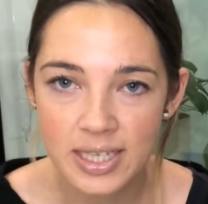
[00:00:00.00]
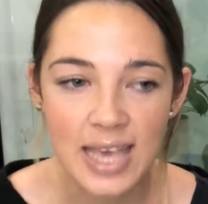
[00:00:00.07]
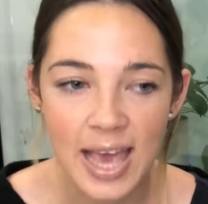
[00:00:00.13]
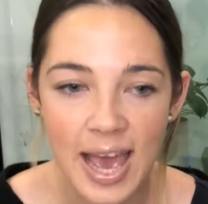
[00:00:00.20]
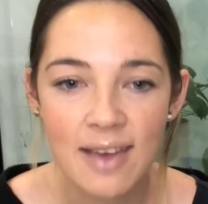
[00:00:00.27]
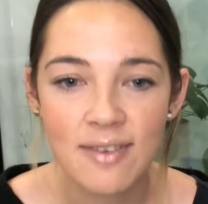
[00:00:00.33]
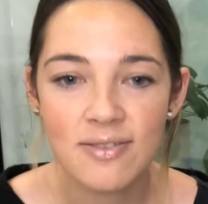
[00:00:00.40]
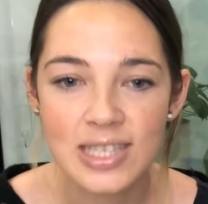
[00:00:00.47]

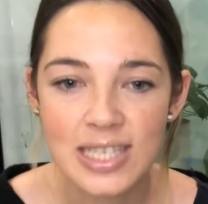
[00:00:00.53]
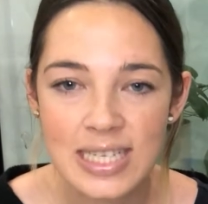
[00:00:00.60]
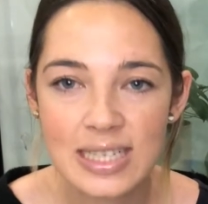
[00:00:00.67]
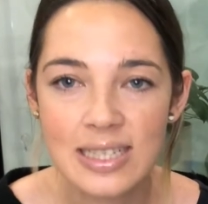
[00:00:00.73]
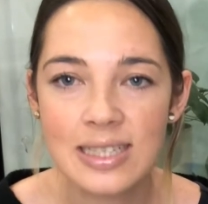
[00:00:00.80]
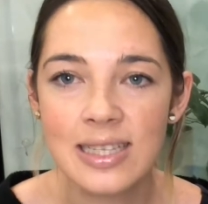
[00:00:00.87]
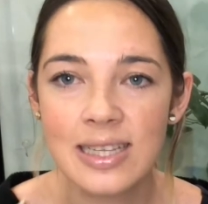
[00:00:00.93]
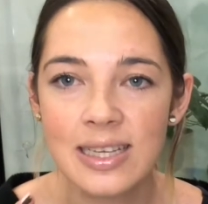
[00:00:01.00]
Have
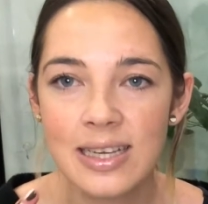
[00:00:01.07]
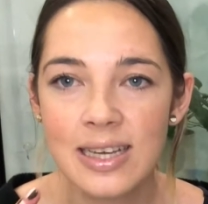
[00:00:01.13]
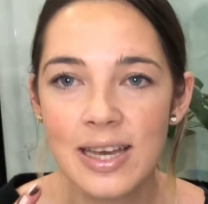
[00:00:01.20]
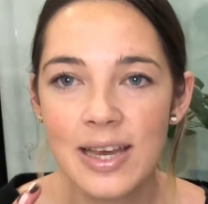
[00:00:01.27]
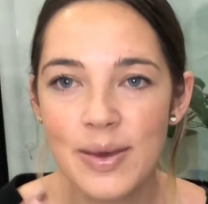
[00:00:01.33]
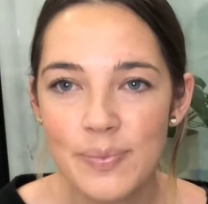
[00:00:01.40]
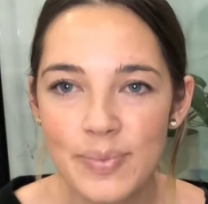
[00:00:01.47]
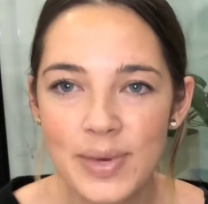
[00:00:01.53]
still
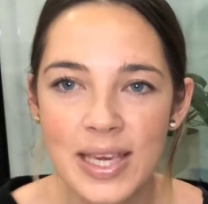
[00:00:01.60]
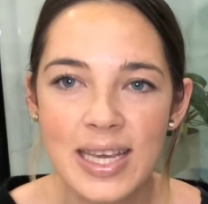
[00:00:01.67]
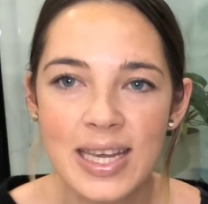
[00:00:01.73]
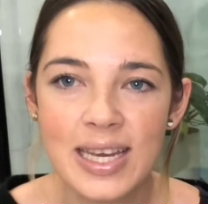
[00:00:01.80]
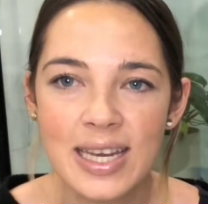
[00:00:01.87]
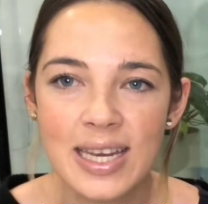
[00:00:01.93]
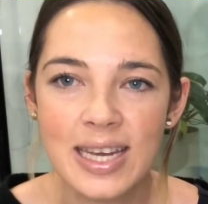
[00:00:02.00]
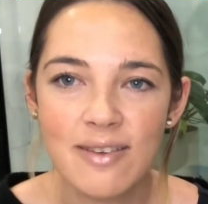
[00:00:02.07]

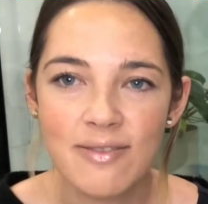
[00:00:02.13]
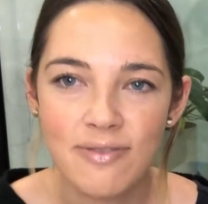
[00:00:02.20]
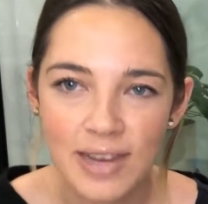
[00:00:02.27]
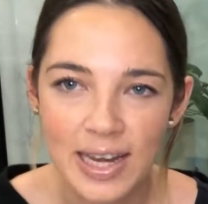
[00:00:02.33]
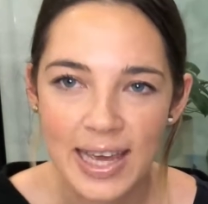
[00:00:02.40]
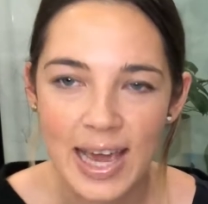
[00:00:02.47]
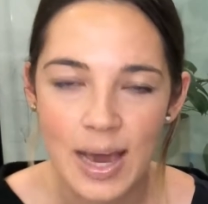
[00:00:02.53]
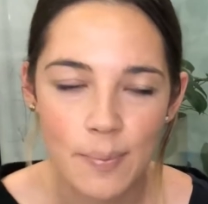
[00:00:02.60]
been
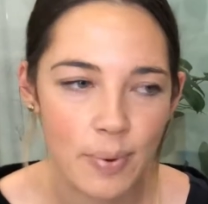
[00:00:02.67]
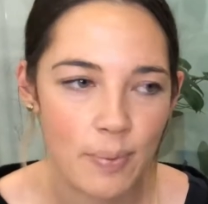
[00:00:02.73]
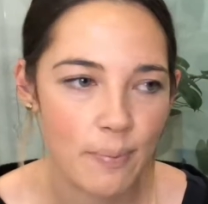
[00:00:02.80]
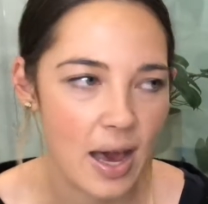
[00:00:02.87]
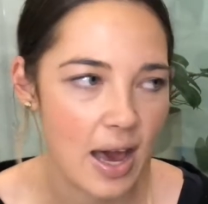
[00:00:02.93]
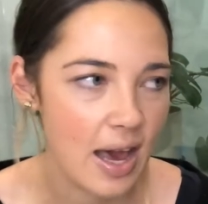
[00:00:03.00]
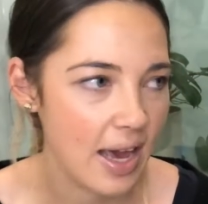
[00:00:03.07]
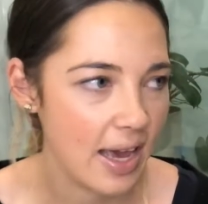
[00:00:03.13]
filling up
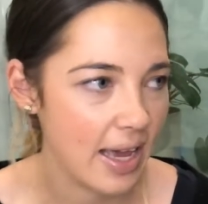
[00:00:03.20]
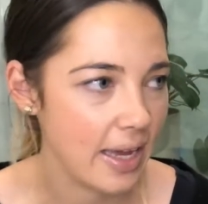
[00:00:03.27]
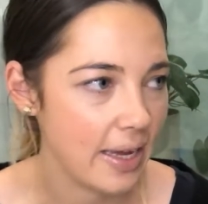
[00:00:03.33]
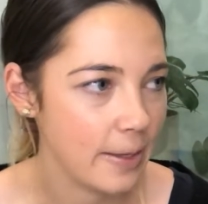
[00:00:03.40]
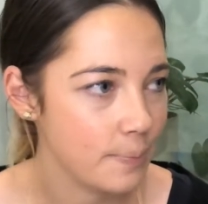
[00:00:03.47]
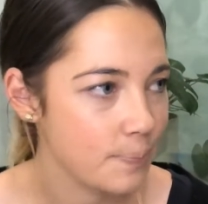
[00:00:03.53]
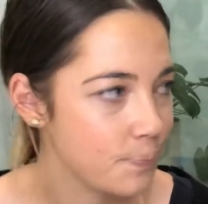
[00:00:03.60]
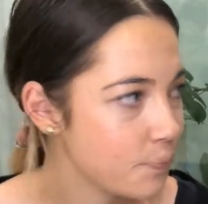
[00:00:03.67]

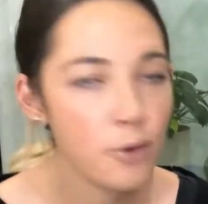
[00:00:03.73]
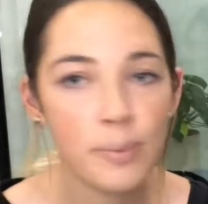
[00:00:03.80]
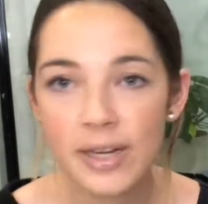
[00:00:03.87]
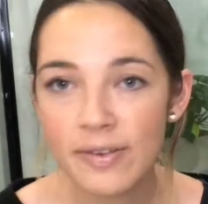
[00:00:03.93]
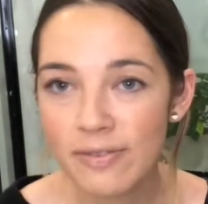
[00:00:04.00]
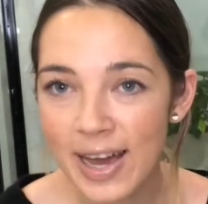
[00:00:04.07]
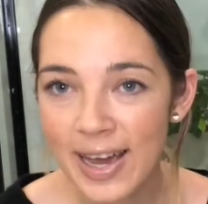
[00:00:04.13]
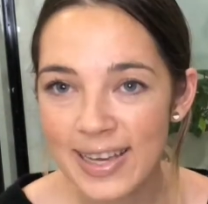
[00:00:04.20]
my
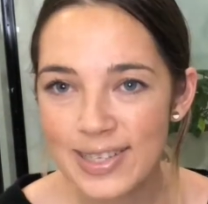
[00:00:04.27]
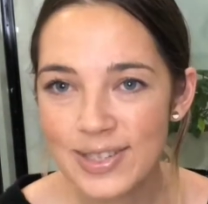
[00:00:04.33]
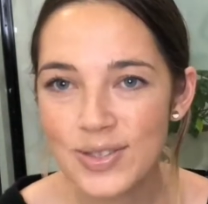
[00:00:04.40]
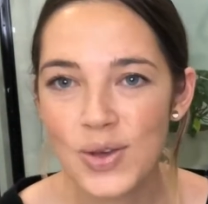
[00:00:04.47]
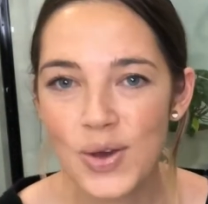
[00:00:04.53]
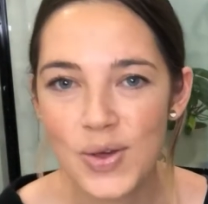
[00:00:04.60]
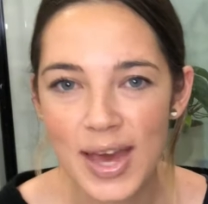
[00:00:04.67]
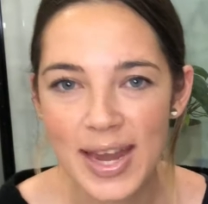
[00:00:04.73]
humidifiers,
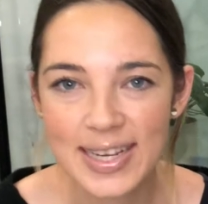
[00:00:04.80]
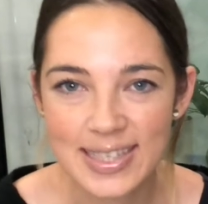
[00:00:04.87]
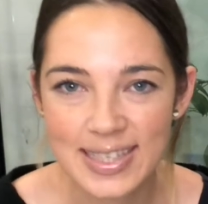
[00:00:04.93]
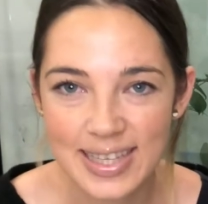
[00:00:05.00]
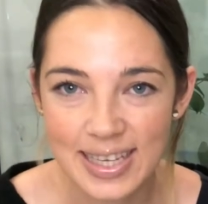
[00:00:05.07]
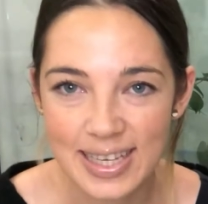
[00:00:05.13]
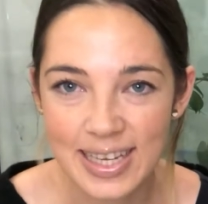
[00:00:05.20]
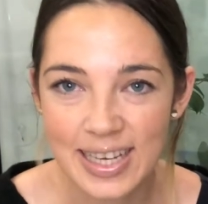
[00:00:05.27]
so that is
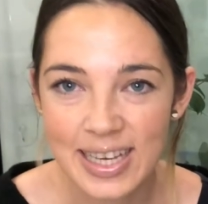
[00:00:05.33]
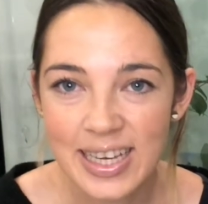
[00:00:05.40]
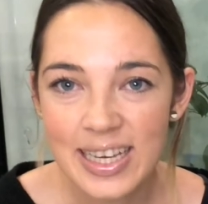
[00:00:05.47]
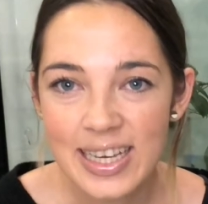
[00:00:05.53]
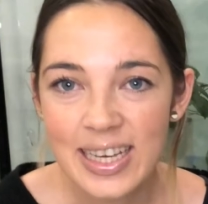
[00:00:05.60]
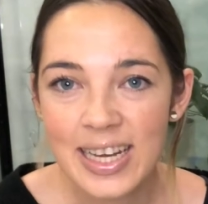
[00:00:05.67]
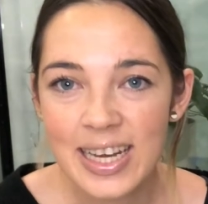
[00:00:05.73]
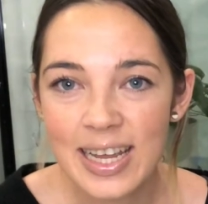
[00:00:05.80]
the
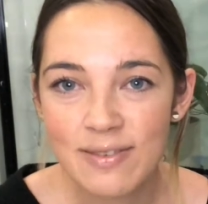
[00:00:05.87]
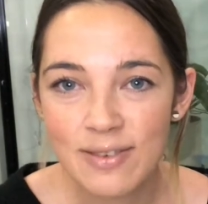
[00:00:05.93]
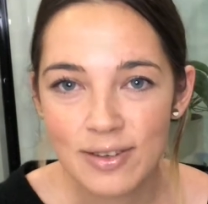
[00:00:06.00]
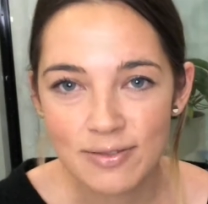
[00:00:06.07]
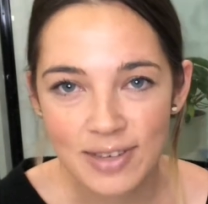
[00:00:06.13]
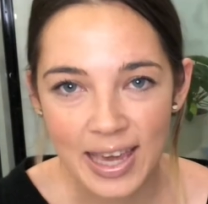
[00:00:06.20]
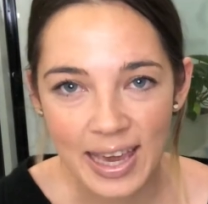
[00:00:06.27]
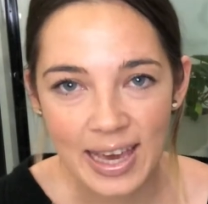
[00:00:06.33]
level
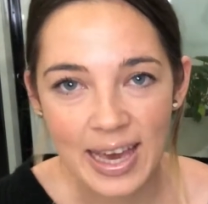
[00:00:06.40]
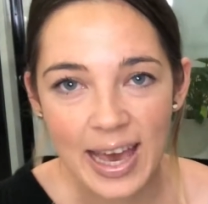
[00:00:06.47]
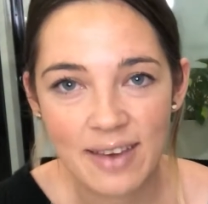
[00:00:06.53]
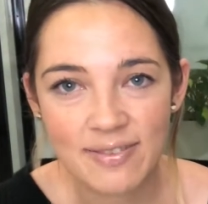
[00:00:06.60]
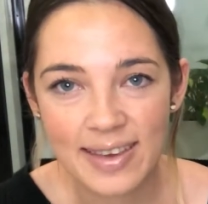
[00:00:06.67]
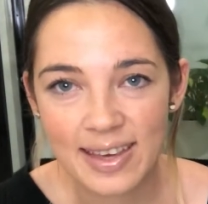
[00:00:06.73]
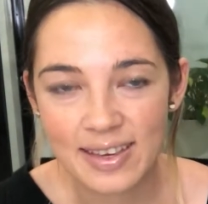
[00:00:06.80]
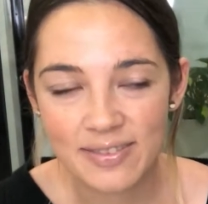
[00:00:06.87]
of care I have
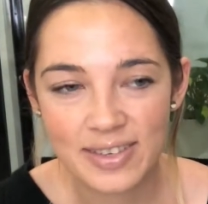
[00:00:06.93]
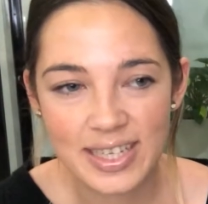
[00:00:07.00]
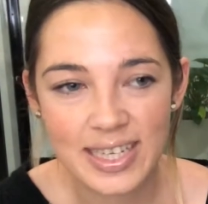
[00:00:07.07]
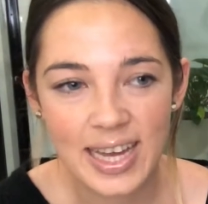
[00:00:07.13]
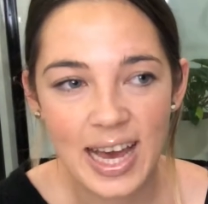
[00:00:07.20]
given.